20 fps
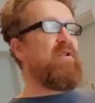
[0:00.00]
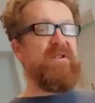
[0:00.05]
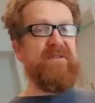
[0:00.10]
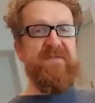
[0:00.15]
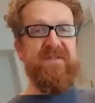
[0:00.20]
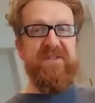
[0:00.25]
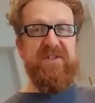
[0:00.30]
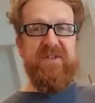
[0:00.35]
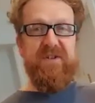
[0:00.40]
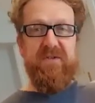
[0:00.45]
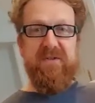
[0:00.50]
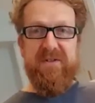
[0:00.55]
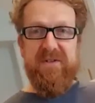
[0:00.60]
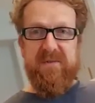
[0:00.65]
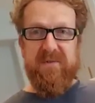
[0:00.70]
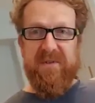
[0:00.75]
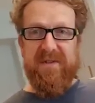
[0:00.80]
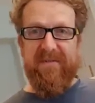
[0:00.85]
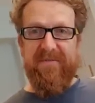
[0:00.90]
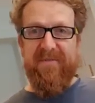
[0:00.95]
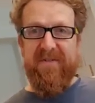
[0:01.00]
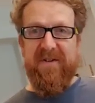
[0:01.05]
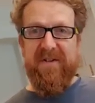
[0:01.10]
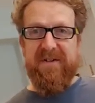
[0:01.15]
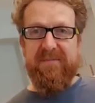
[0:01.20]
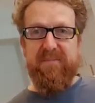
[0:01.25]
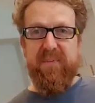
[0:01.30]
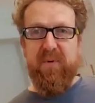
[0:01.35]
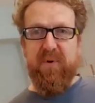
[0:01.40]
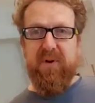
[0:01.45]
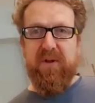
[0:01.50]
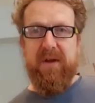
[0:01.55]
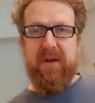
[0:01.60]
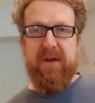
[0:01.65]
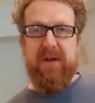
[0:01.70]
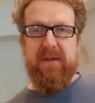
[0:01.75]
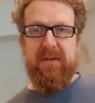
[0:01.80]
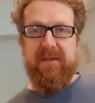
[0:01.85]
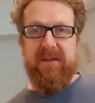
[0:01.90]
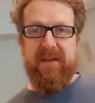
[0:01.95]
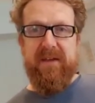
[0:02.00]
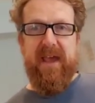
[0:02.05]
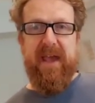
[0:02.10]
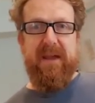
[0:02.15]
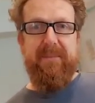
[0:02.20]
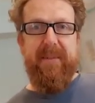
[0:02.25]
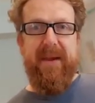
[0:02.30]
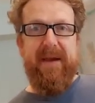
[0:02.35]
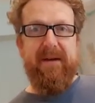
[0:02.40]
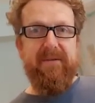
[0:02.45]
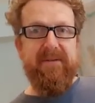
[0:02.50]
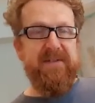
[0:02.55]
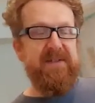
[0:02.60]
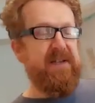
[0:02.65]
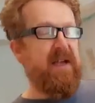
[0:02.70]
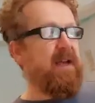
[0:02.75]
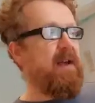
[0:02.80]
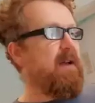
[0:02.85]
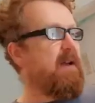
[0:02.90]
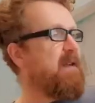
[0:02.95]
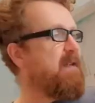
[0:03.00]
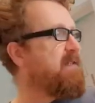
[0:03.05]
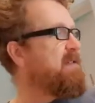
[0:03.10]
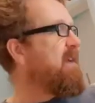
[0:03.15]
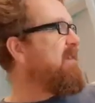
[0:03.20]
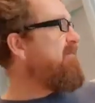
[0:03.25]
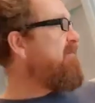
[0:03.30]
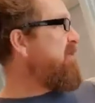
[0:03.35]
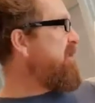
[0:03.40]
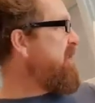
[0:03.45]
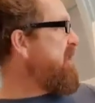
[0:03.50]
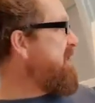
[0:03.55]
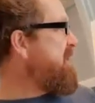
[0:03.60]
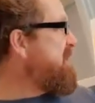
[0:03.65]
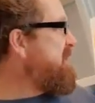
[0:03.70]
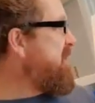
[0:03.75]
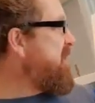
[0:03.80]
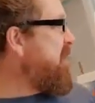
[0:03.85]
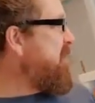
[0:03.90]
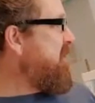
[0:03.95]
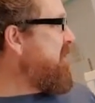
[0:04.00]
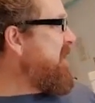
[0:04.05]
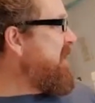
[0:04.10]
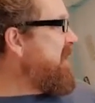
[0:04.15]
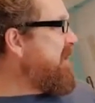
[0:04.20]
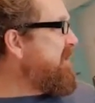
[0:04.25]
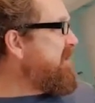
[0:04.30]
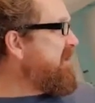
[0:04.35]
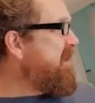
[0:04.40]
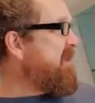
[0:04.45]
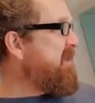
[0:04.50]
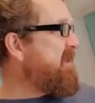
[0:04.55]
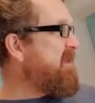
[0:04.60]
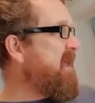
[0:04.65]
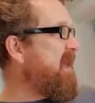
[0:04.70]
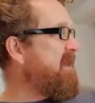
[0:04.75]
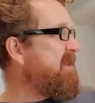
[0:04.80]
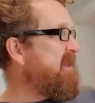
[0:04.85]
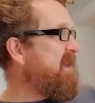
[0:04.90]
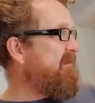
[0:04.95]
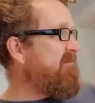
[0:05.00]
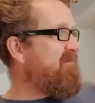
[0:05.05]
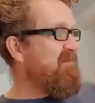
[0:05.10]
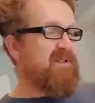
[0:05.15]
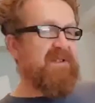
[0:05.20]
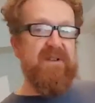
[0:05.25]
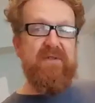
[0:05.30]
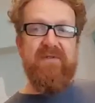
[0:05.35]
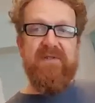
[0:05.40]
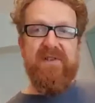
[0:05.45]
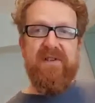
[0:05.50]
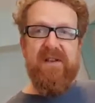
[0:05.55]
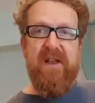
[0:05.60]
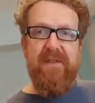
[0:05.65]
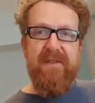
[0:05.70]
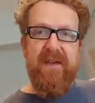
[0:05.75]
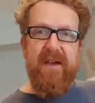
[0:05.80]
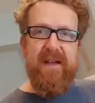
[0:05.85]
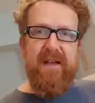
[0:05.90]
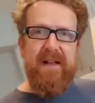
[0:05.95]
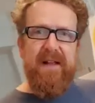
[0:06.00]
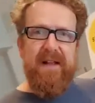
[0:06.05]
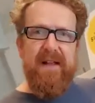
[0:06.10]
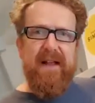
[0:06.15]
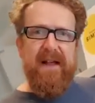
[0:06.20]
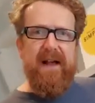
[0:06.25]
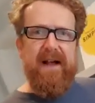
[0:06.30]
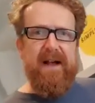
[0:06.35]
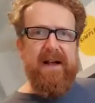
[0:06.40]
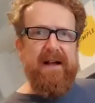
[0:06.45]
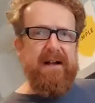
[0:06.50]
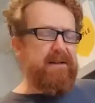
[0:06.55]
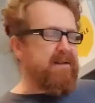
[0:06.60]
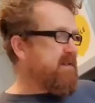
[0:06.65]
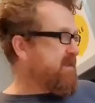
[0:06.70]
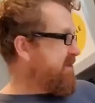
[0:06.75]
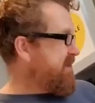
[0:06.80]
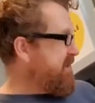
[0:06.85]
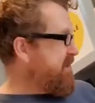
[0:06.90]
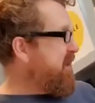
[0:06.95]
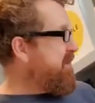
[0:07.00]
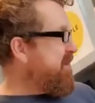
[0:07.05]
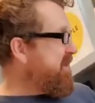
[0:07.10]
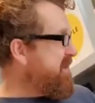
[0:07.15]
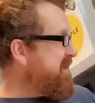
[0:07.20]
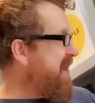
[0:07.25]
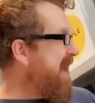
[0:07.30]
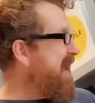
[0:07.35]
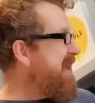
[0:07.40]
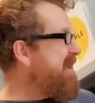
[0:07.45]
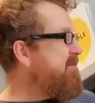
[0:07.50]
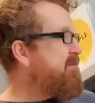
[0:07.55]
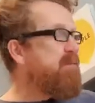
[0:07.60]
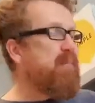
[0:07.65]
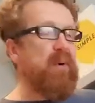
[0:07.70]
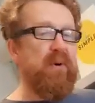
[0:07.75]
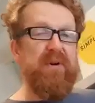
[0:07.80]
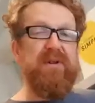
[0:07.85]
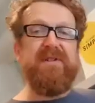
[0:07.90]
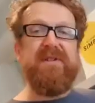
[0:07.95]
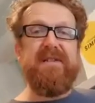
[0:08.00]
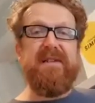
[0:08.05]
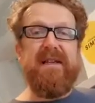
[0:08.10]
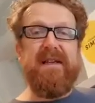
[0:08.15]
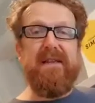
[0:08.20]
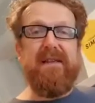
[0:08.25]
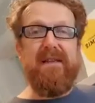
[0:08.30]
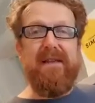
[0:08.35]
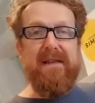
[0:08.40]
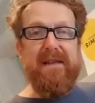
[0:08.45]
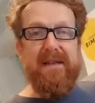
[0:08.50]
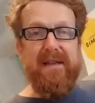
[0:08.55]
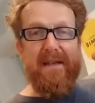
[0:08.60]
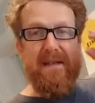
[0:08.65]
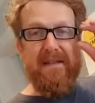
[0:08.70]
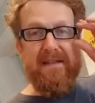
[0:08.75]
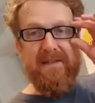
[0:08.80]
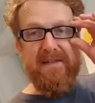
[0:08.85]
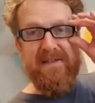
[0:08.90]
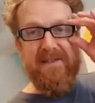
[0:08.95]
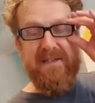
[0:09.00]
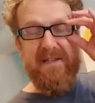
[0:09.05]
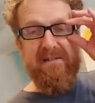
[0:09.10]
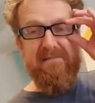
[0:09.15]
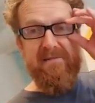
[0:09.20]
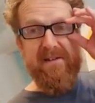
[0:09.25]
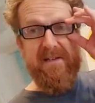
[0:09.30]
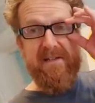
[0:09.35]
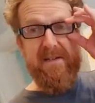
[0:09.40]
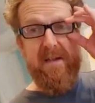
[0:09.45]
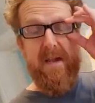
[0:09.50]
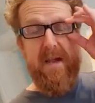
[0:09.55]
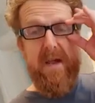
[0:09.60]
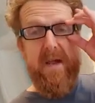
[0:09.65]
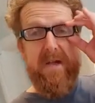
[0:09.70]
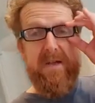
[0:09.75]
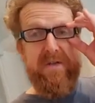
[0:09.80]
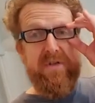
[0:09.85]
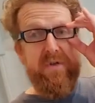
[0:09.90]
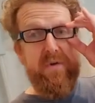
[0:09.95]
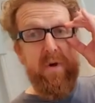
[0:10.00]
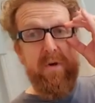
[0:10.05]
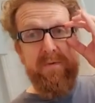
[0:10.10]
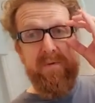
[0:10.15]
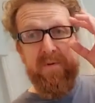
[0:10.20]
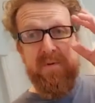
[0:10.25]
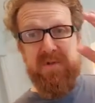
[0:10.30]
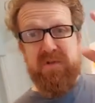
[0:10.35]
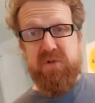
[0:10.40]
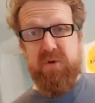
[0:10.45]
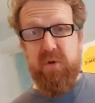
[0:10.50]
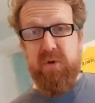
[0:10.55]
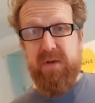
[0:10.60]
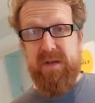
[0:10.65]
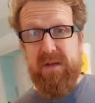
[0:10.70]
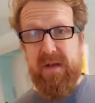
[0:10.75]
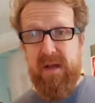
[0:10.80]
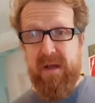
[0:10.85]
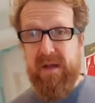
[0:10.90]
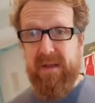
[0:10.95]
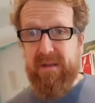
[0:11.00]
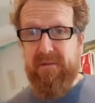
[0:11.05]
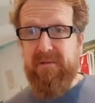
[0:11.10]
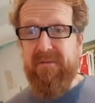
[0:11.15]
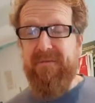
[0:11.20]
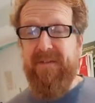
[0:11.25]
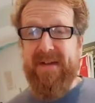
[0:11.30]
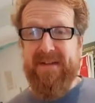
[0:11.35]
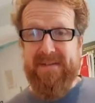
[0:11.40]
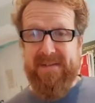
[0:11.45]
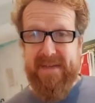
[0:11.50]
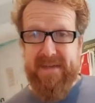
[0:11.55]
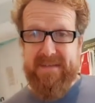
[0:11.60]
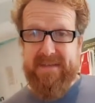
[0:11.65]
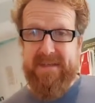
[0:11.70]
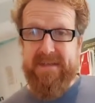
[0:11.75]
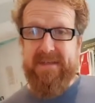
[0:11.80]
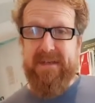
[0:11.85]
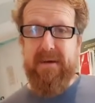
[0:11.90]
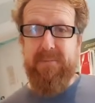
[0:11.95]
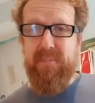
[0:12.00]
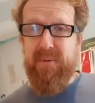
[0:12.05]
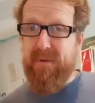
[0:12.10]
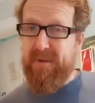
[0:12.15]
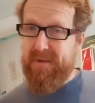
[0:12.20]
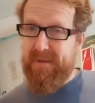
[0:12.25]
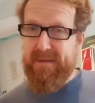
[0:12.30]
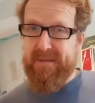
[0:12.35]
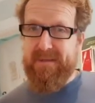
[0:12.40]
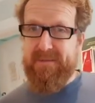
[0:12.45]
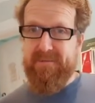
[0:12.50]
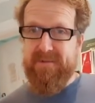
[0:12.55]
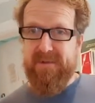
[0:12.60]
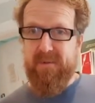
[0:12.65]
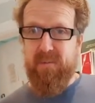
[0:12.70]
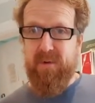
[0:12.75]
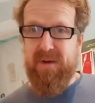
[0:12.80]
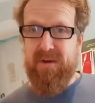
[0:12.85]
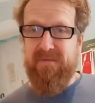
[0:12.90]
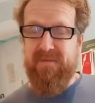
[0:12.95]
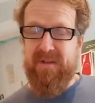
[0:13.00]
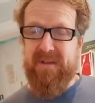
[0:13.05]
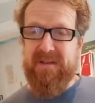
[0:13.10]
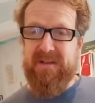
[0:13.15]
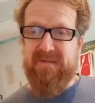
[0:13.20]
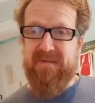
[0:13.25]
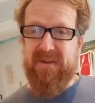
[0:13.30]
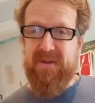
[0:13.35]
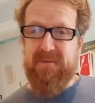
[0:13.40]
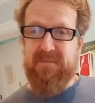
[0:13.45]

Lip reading: for Students was the first book that came out several years ago. Since then, they've produced another 10 books in the series. Do hope you enjoy. They're a fascinating couple, and it was a wonderful interview.